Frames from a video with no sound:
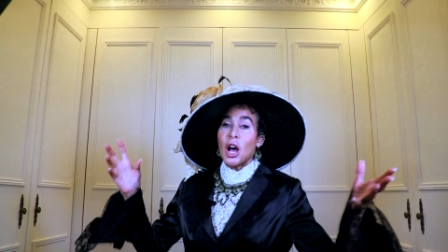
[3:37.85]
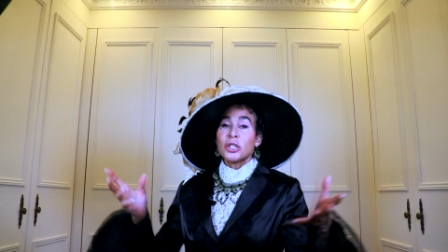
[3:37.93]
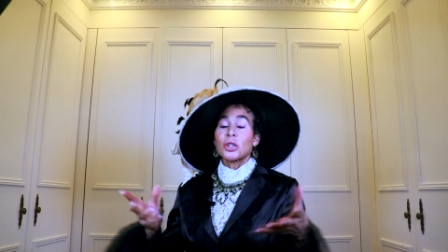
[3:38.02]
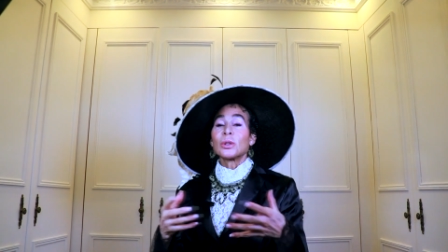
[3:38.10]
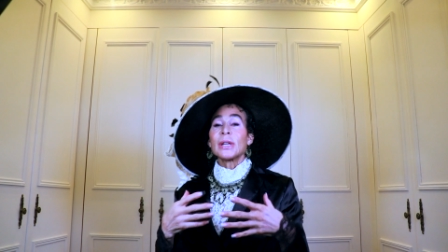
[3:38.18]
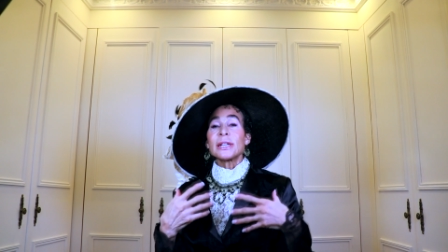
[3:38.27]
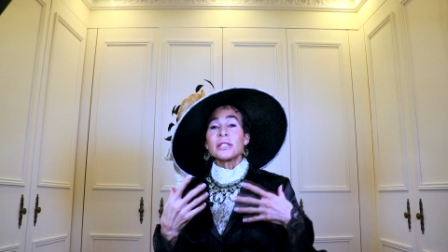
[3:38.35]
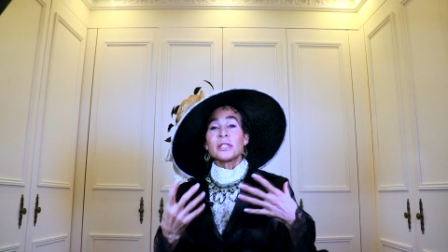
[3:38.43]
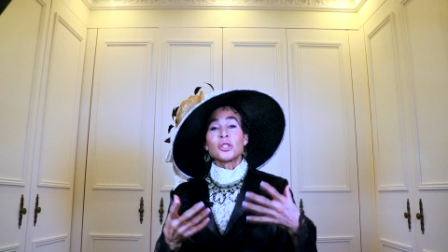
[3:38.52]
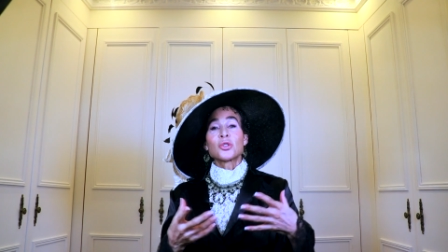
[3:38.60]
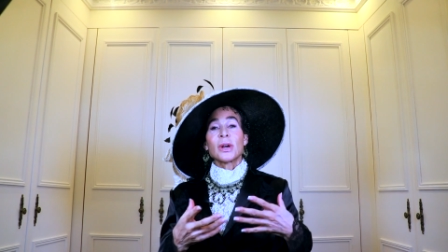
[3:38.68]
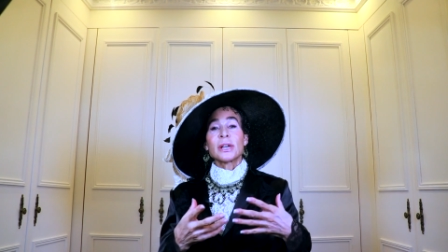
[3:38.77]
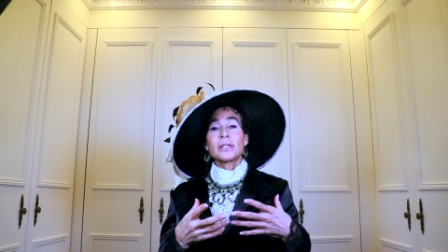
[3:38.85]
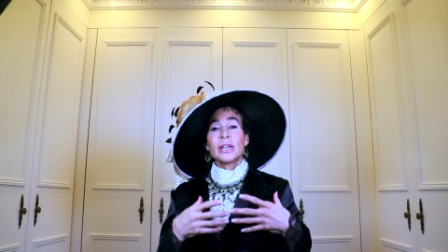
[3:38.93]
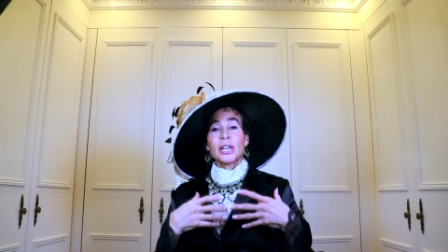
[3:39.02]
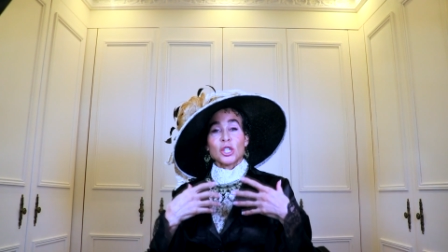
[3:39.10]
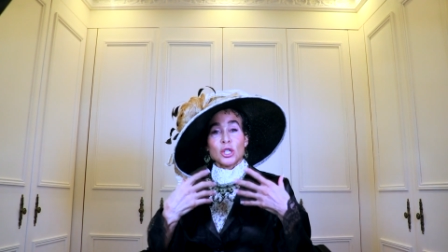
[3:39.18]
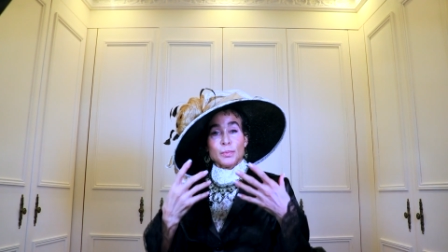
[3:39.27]
So let's address
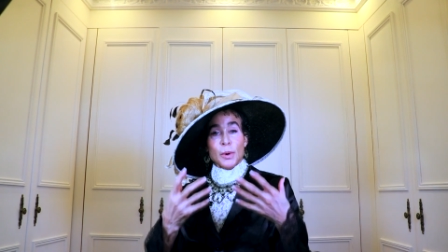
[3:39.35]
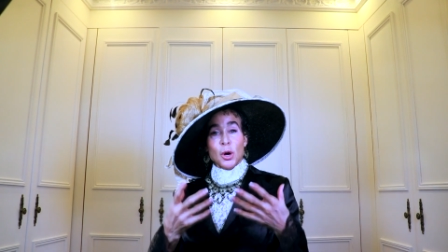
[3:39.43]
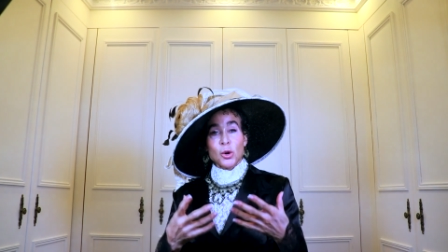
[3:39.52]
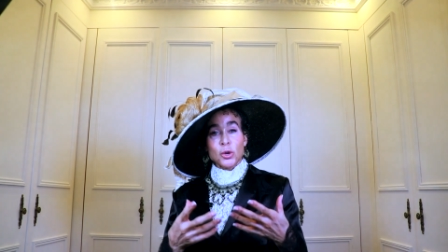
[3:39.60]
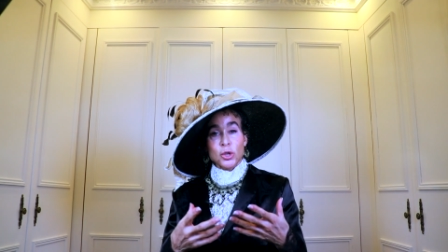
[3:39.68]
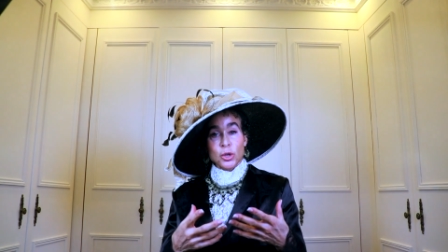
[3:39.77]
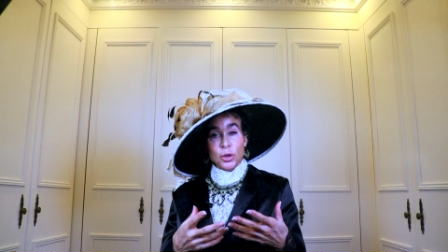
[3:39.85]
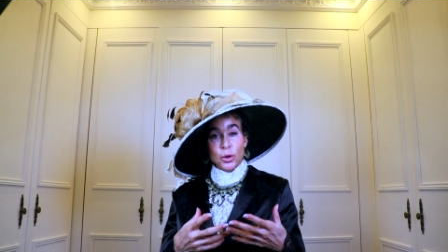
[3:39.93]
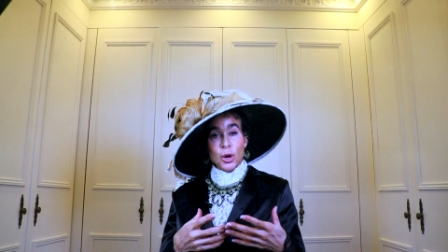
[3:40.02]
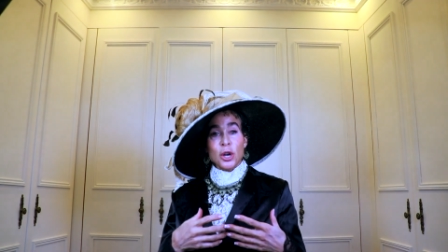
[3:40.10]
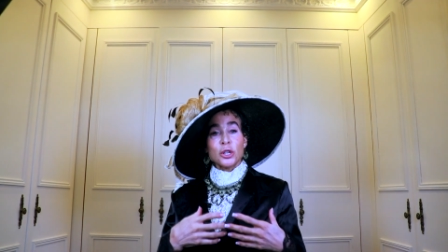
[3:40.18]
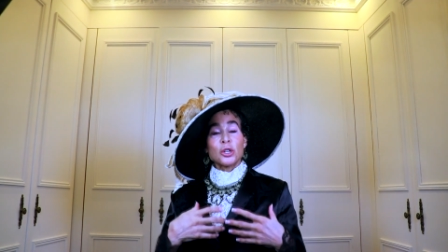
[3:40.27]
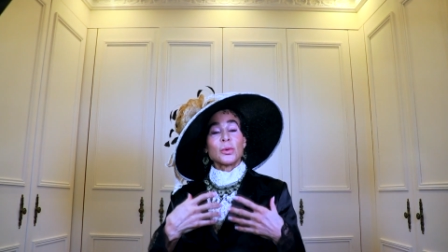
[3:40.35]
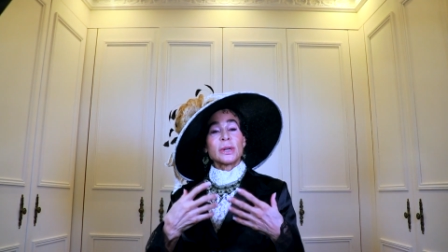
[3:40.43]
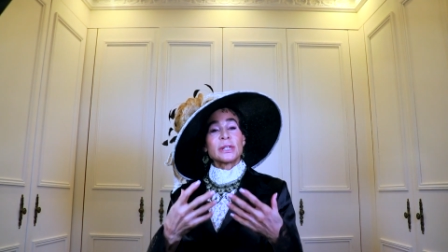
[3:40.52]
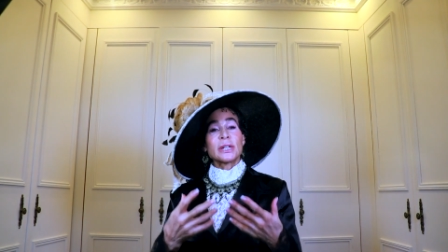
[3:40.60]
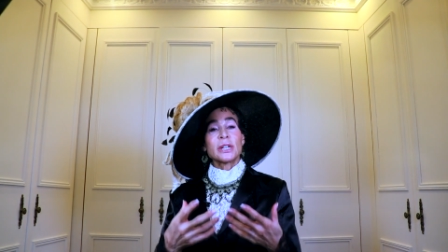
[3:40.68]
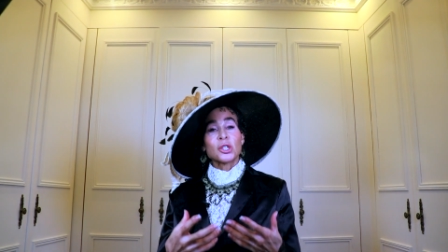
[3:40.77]
exposure to
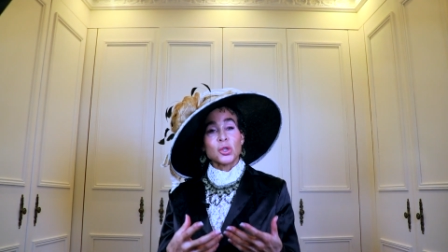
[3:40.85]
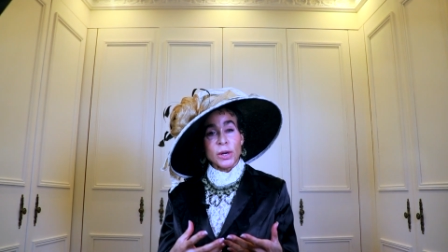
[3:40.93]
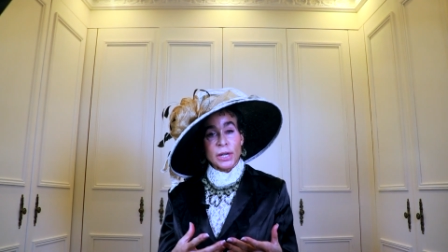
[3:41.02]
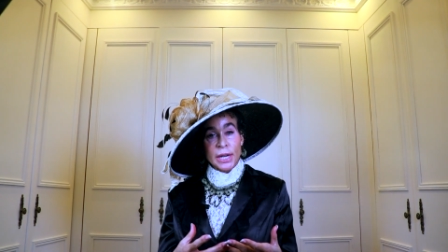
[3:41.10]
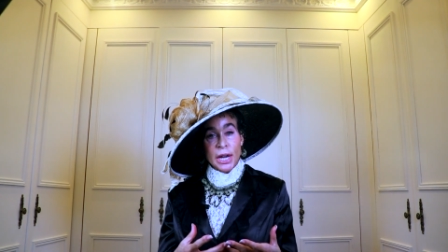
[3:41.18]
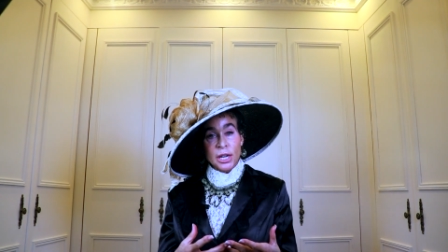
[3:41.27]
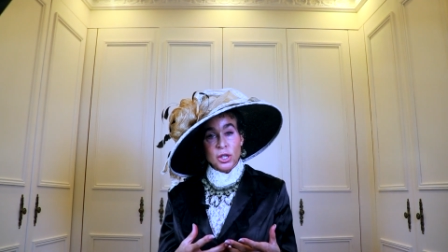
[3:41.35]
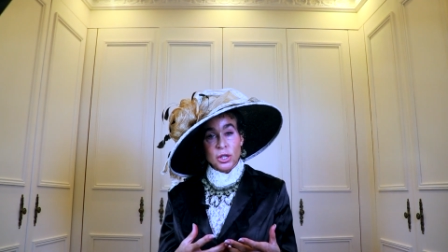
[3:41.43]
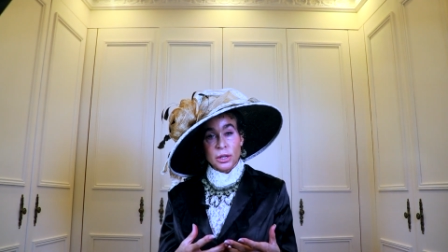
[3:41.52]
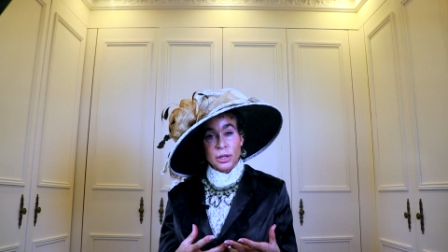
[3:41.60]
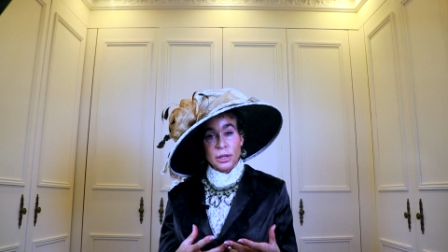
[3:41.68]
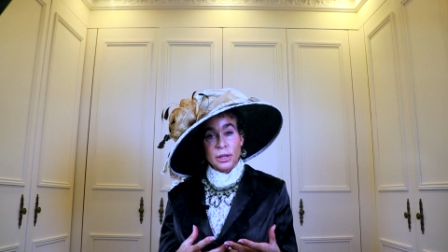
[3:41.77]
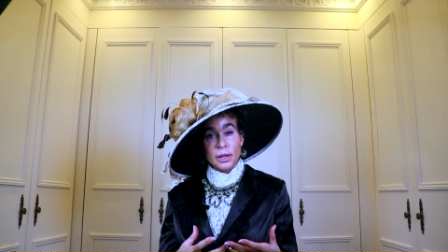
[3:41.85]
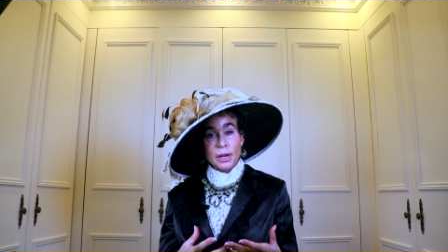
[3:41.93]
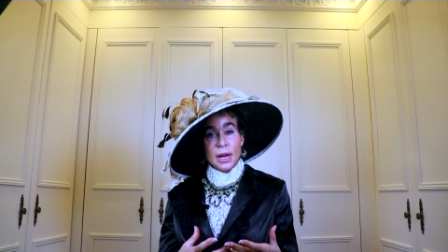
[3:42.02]
intense radiation